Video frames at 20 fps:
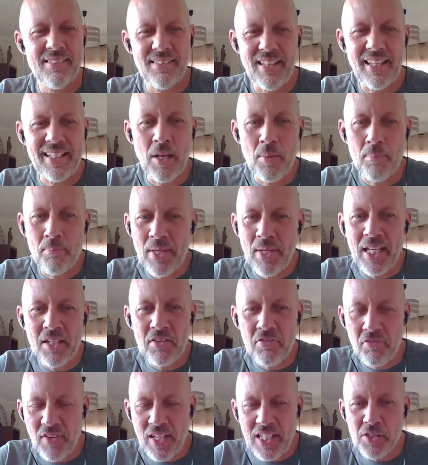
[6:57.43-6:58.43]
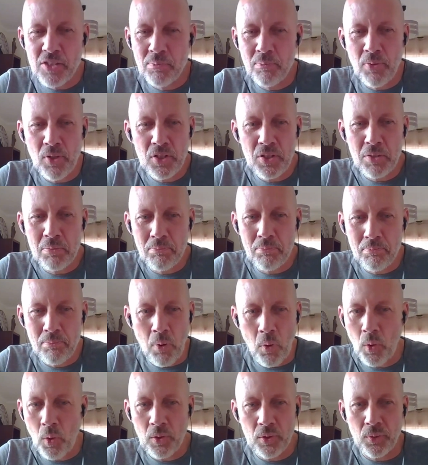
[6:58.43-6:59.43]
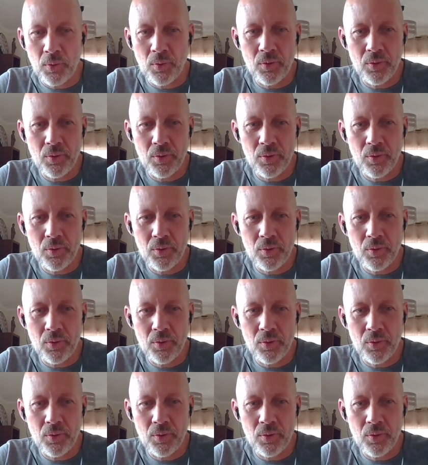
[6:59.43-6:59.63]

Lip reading: It's like a big Facebook portal.